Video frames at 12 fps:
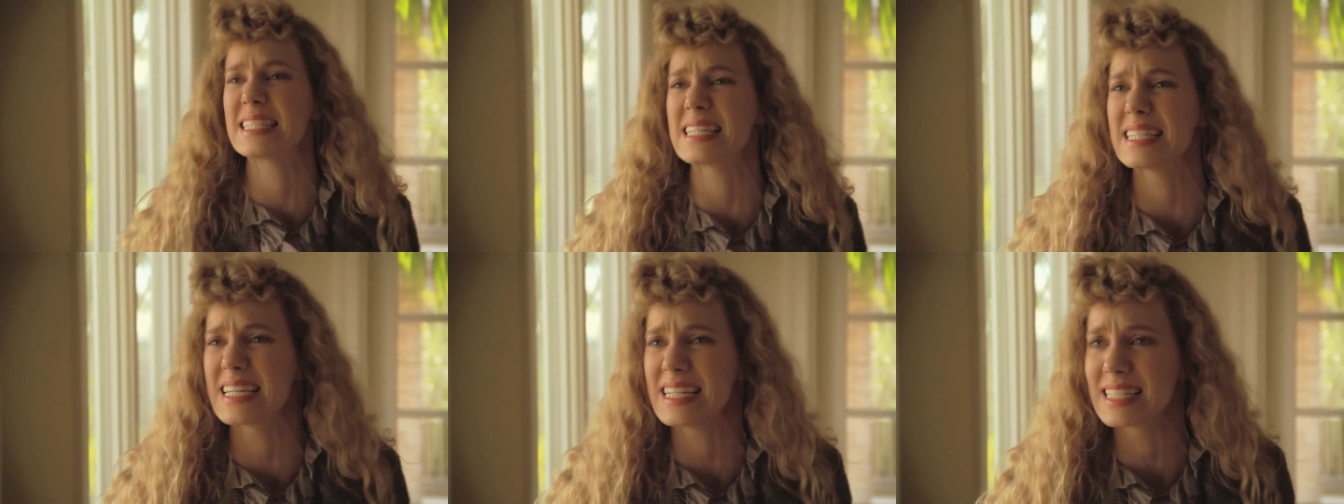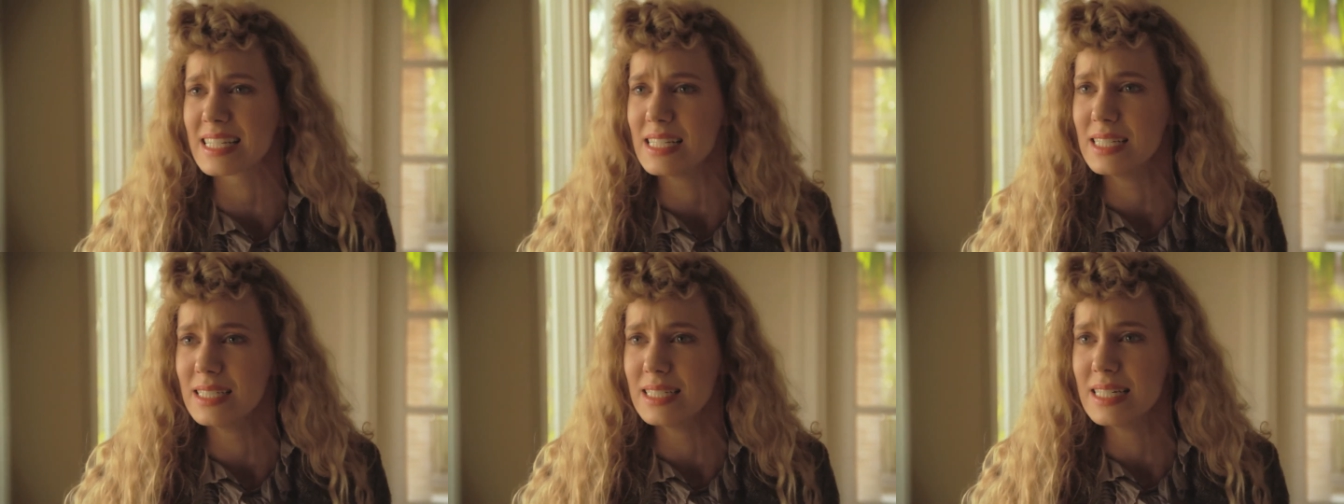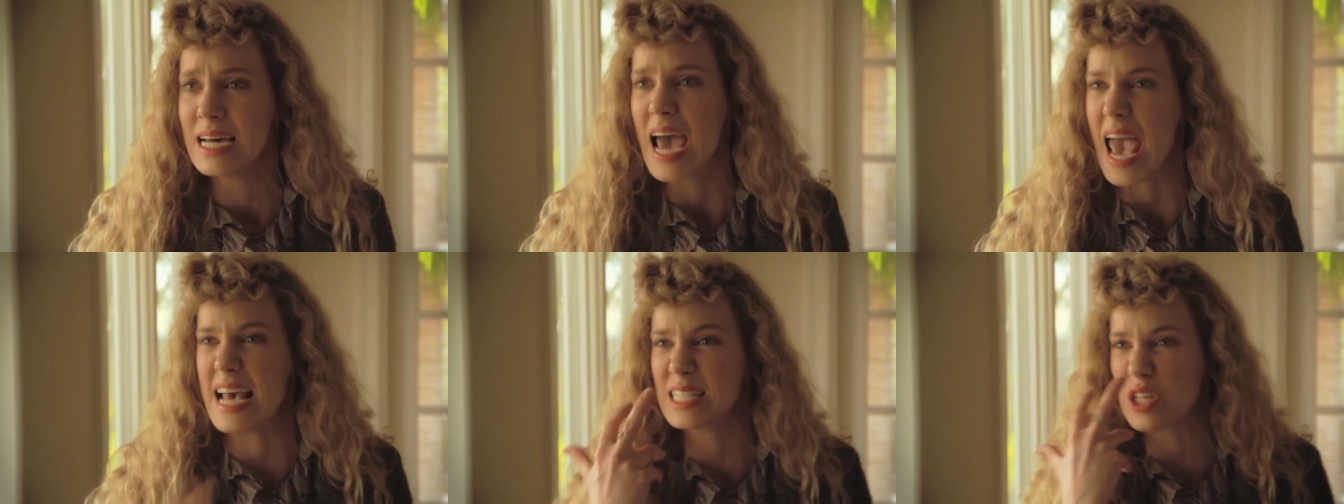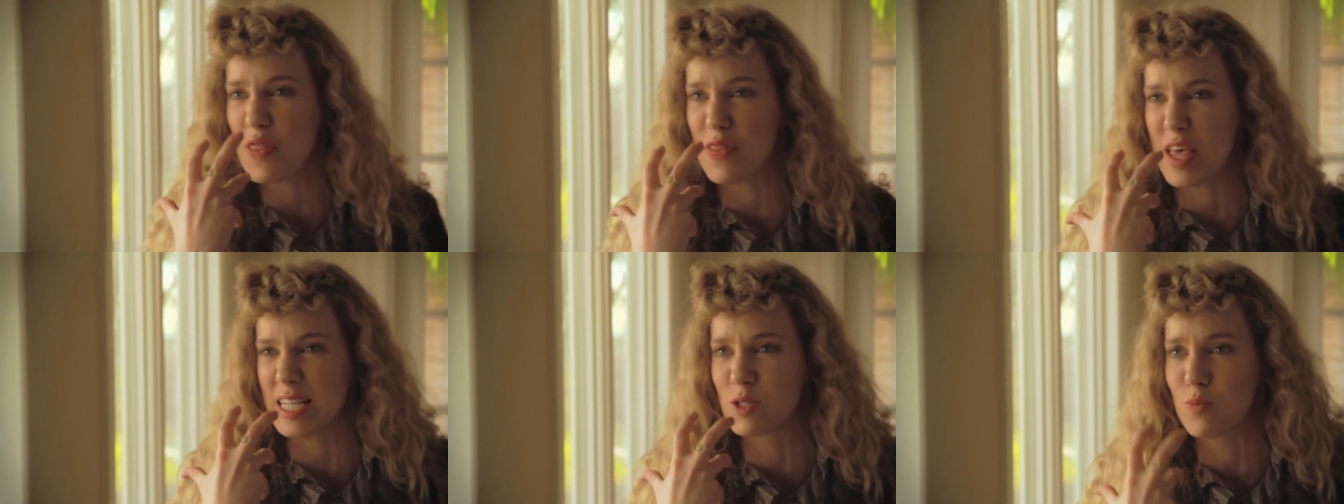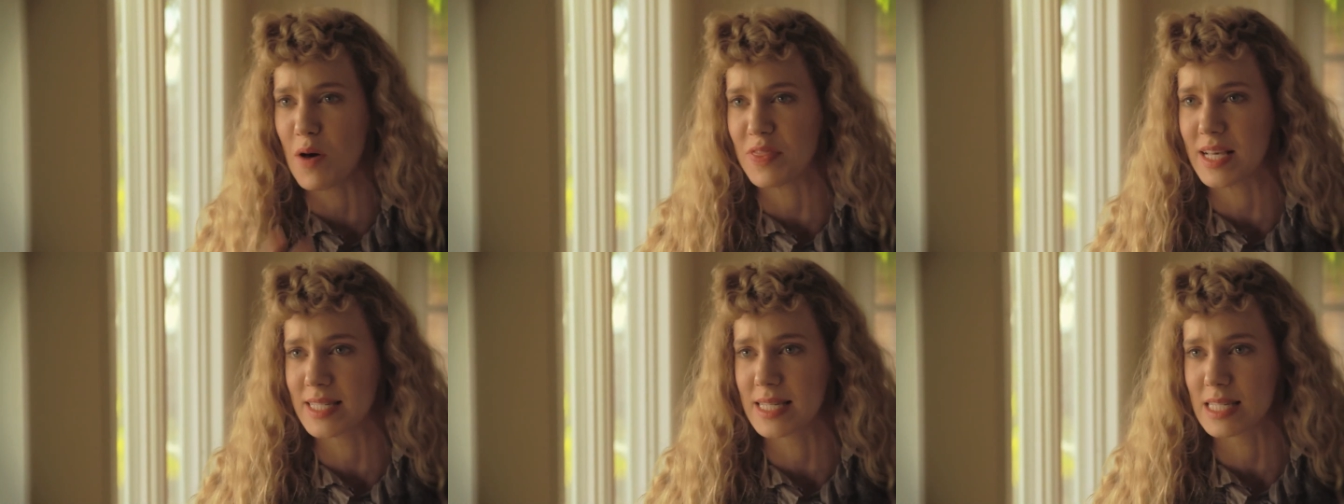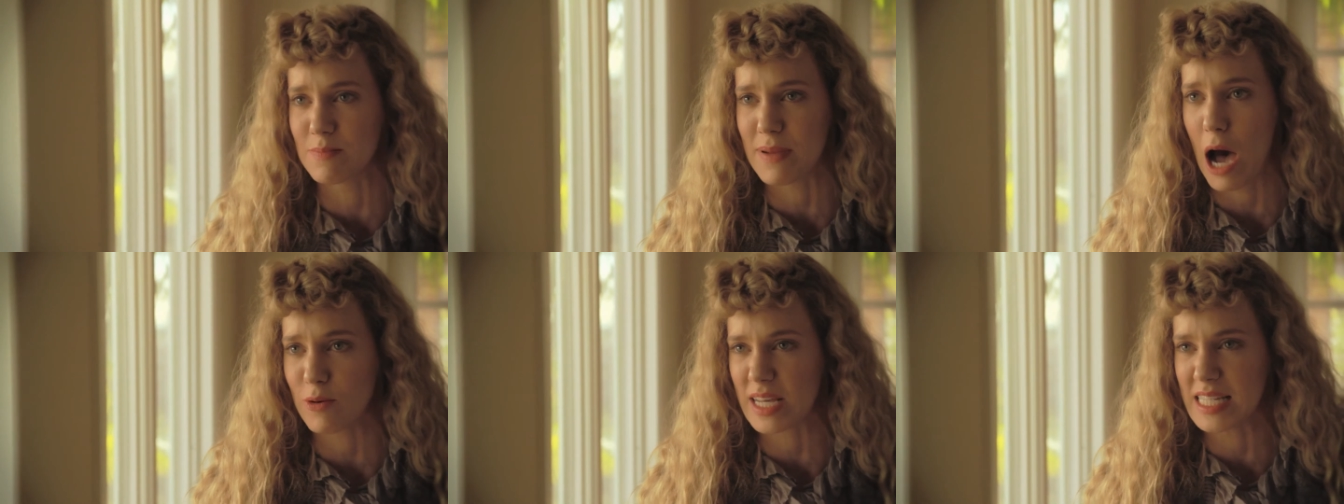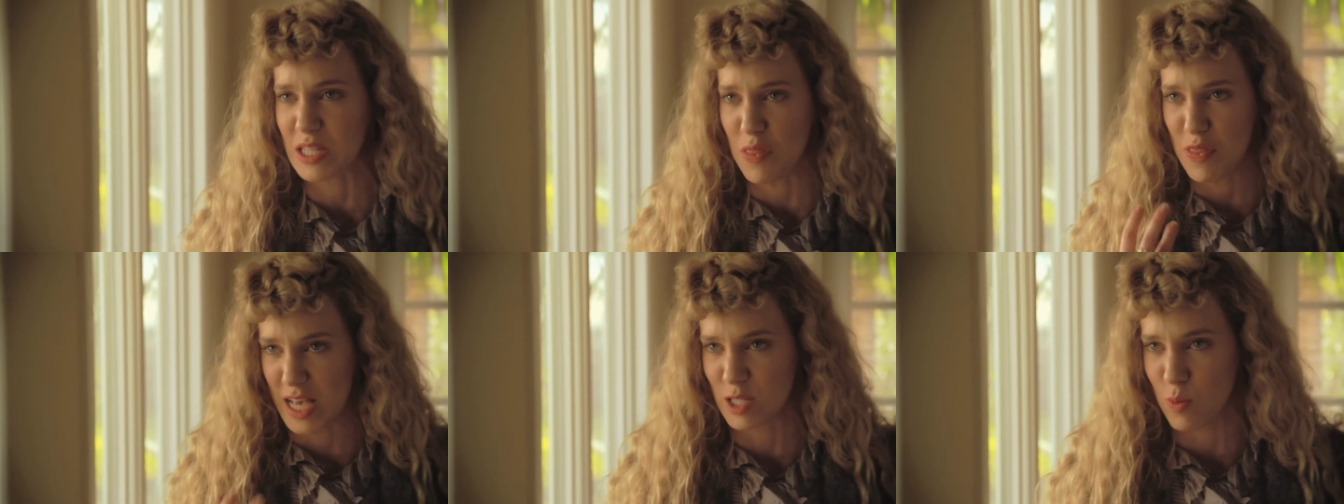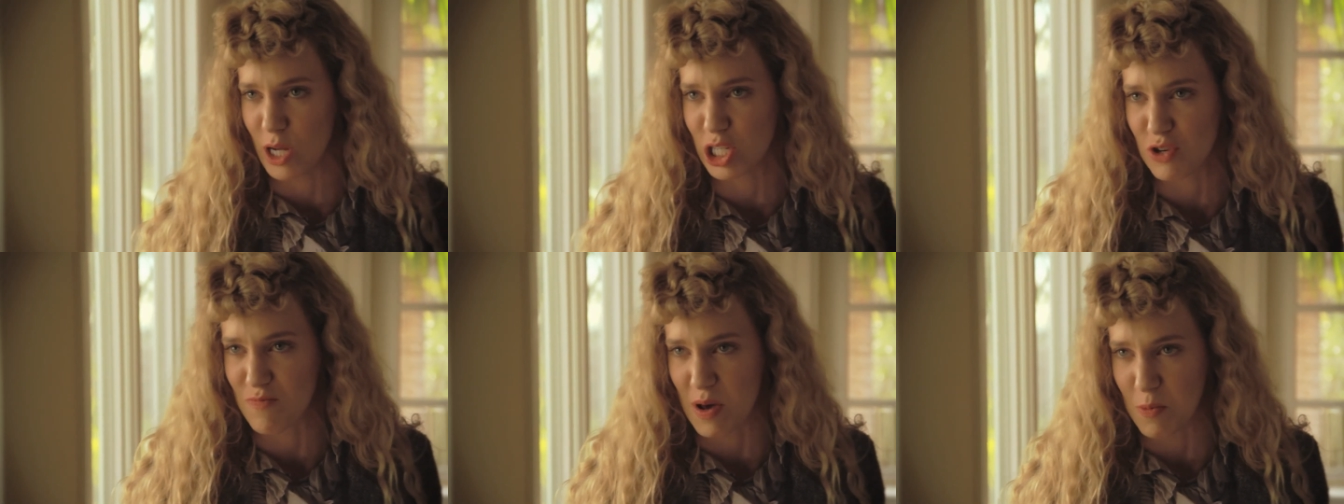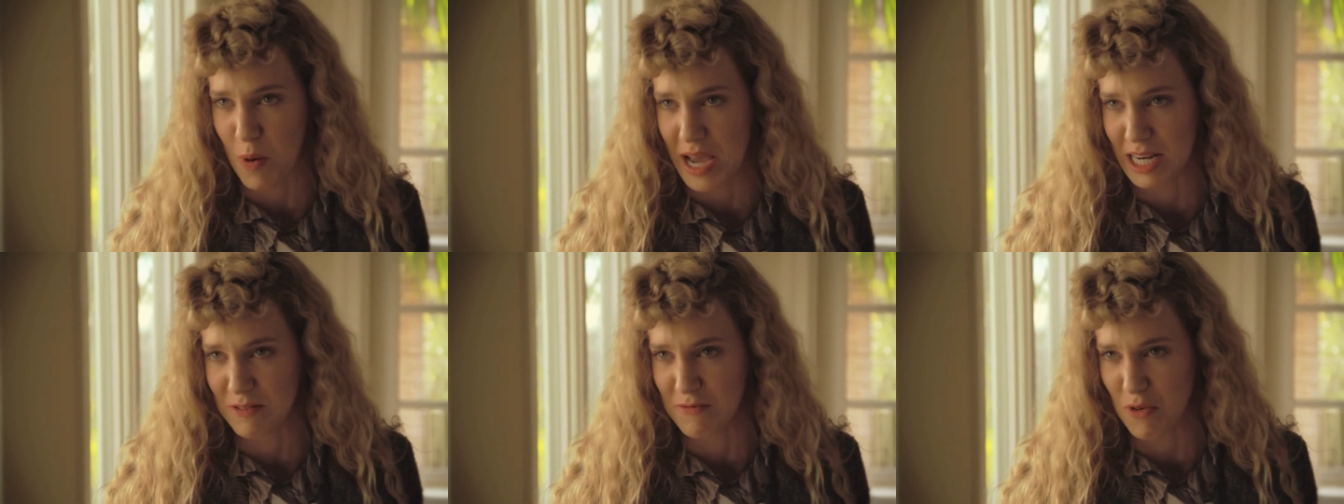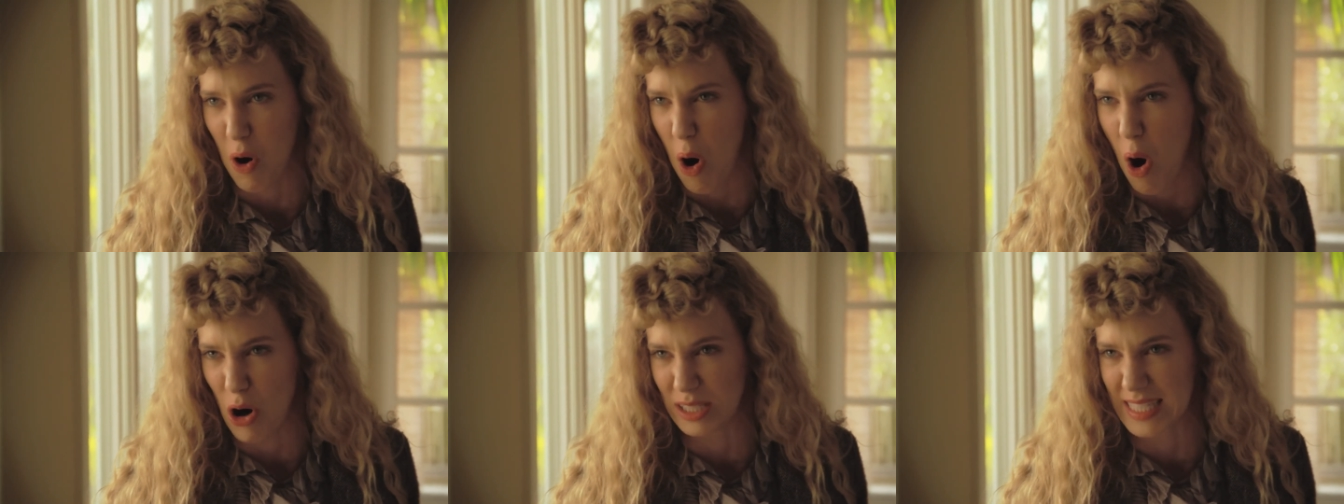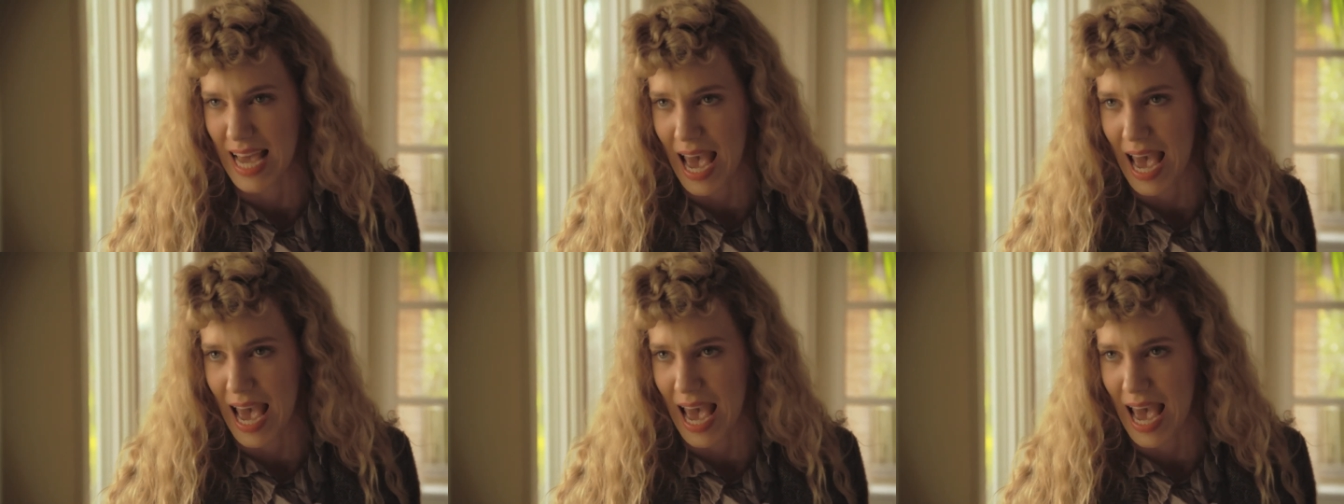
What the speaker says: Isn't it? Isn't this what this is about? Isn't this what you've been waiting for all